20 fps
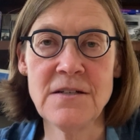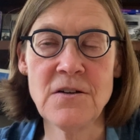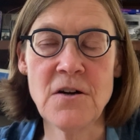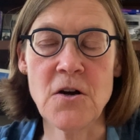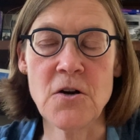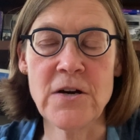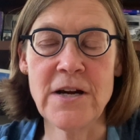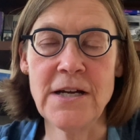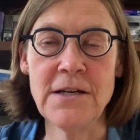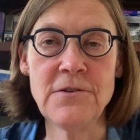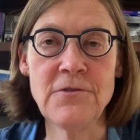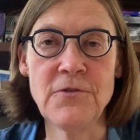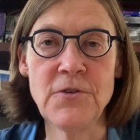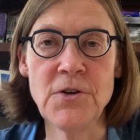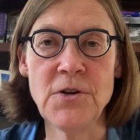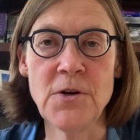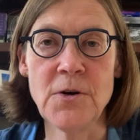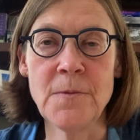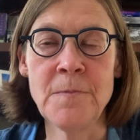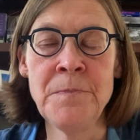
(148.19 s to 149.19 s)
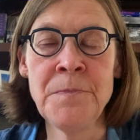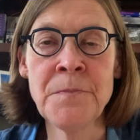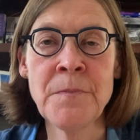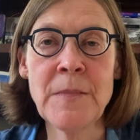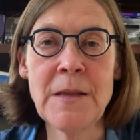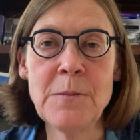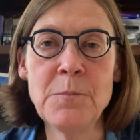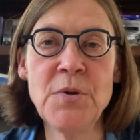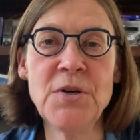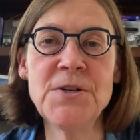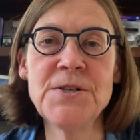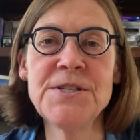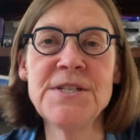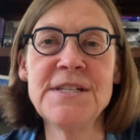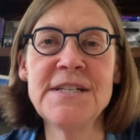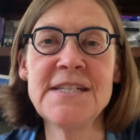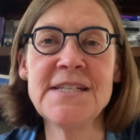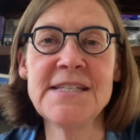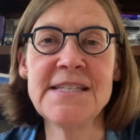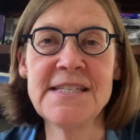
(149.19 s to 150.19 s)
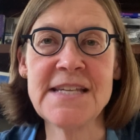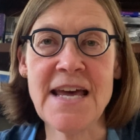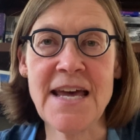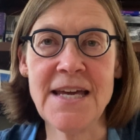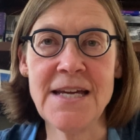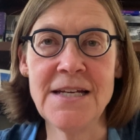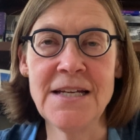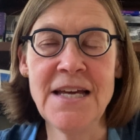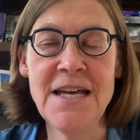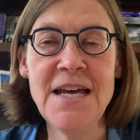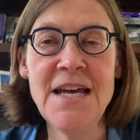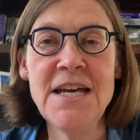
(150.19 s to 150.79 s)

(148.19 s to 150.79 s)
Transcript: all right, for your person to say.